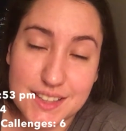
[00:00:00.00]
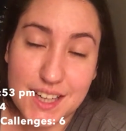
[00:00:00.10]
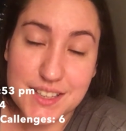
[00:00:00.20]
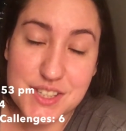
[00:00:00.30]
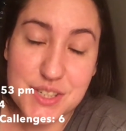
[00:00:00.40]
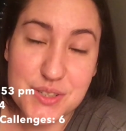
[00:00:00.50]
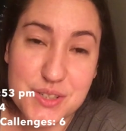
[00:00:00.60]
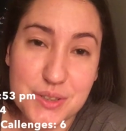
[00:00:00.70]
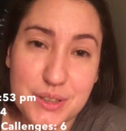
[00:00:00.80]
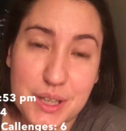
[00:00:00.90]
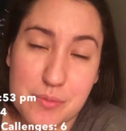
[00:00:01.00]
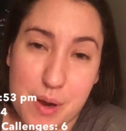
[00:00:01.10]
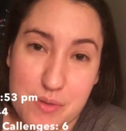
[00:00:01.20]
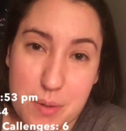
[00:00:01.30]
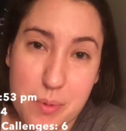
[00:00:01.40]
I'll see you soon in
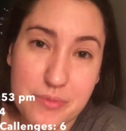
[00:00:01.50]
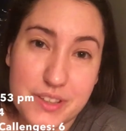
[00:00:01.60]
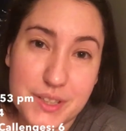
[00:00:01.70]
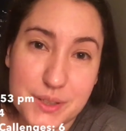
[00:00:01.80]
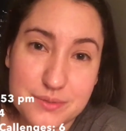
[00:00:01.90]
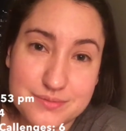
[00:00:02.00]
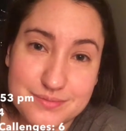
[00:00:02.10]
my wrap-up video.